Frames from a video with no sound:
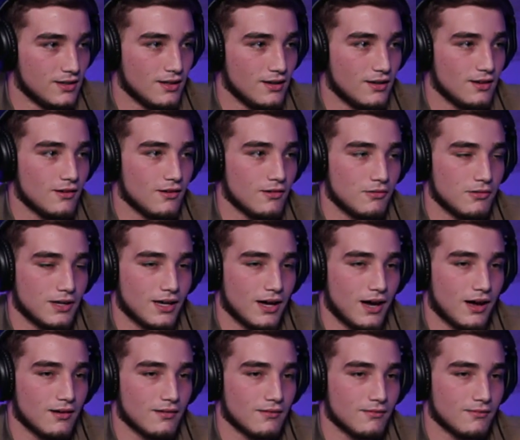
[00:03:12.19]
Wow. We
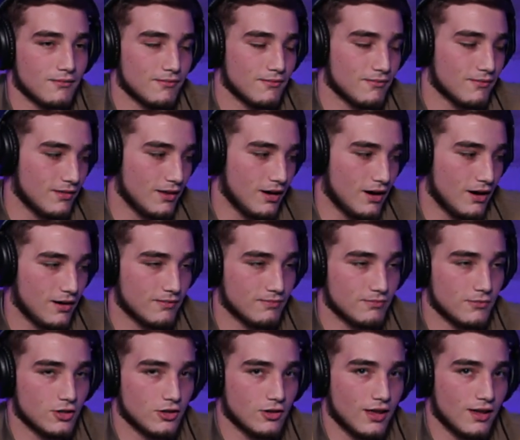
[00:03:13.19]
got, uh,
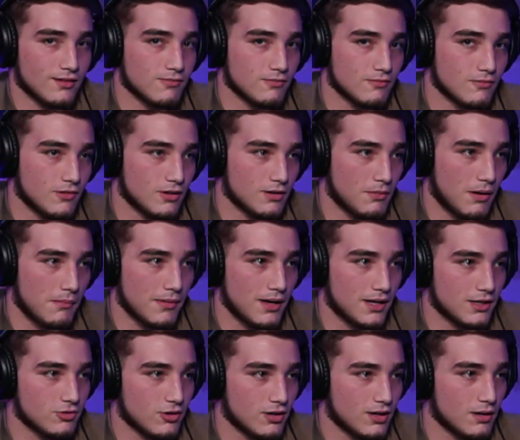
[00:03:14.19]
you know, that's one of my
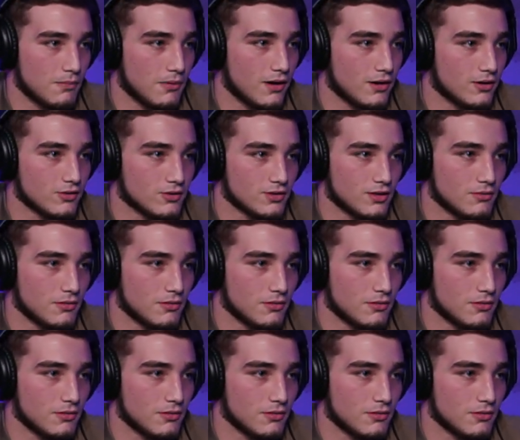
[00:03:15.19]
main training partners.